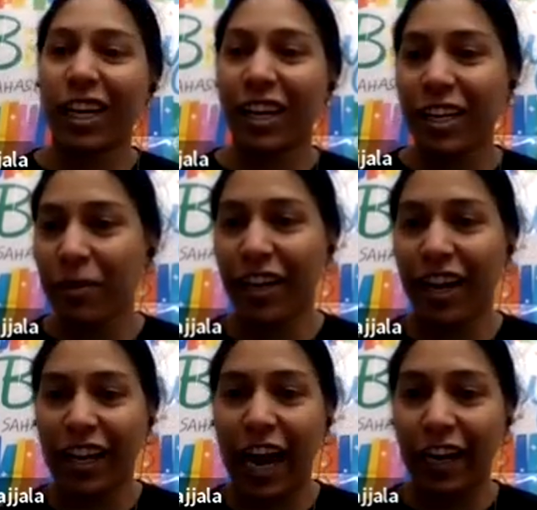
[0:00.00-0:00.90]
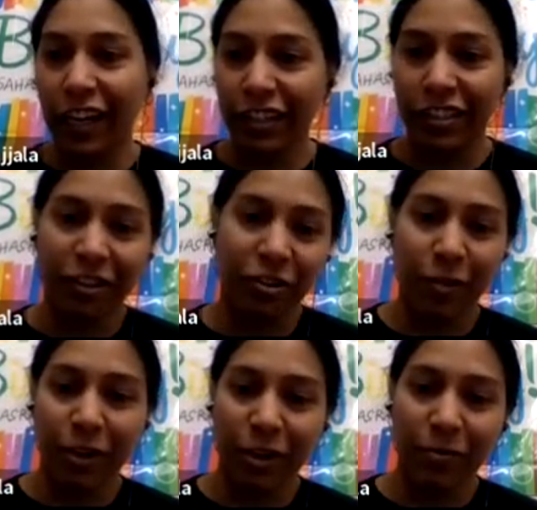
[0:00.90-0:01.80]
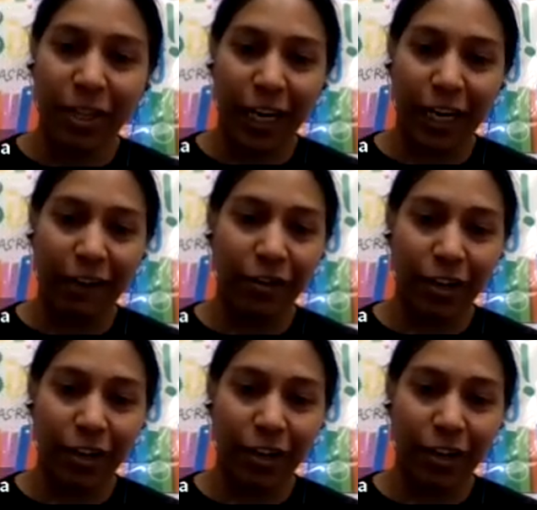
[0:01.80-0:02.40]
little bit like idealistic to me. Maybe there are